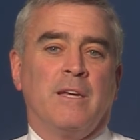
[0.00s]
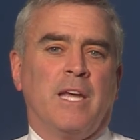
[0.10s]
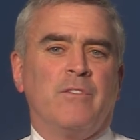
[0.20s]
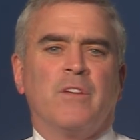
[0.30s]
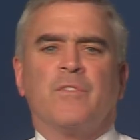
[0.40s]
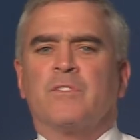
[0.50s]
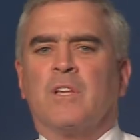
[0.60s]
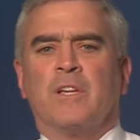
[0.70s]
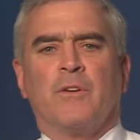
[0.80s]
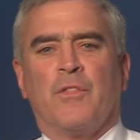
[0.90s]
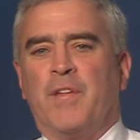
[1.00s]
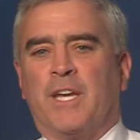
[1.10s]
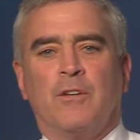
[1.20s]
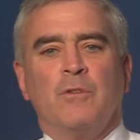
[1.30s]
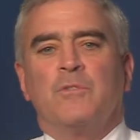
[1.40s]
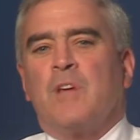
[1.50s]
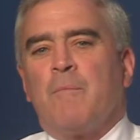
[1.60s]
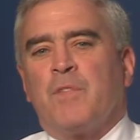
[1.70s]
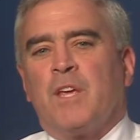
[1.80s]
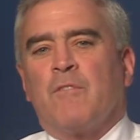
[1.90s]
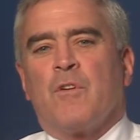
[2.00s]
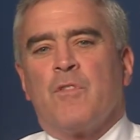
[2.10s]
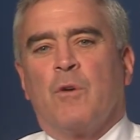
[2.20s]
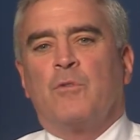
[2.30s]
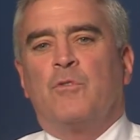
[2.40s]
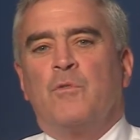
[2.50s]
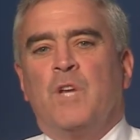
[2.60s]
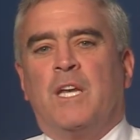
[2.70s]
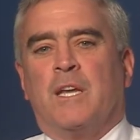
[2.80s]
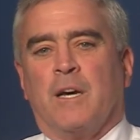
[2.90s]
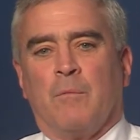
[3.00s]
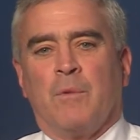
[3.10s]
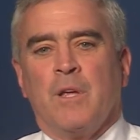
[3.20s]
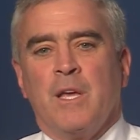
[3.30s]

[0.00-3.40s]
Even if it's a little thing, do something for those who need help.